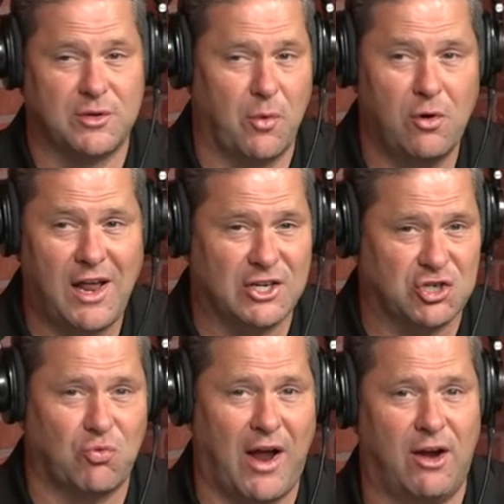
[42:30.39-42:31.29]
I mean, we're like
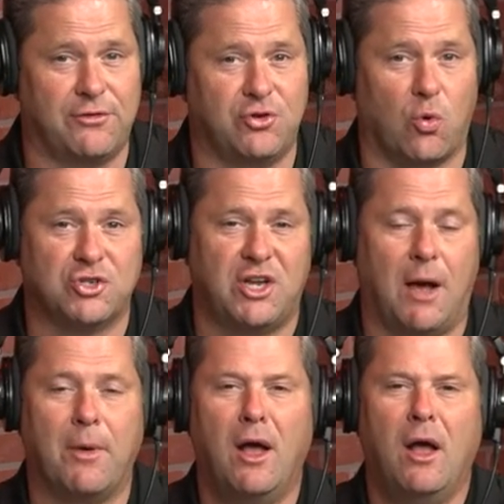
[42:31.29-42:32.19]
just right here at the
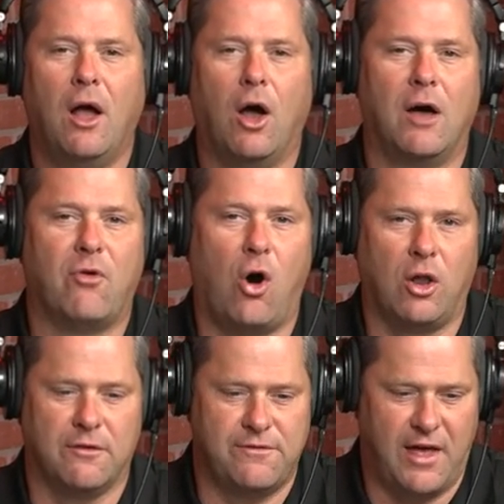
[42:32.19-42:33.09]
doorstep of
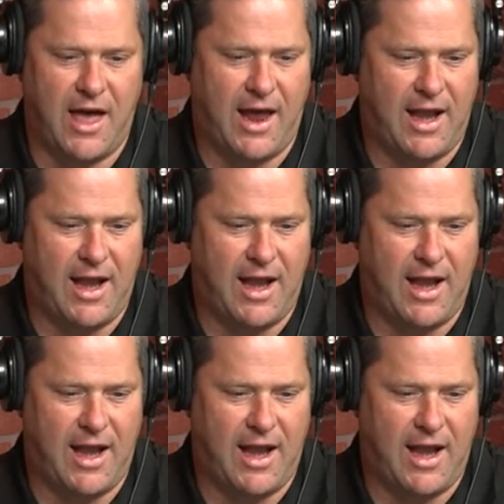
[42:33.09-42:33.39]
all of that.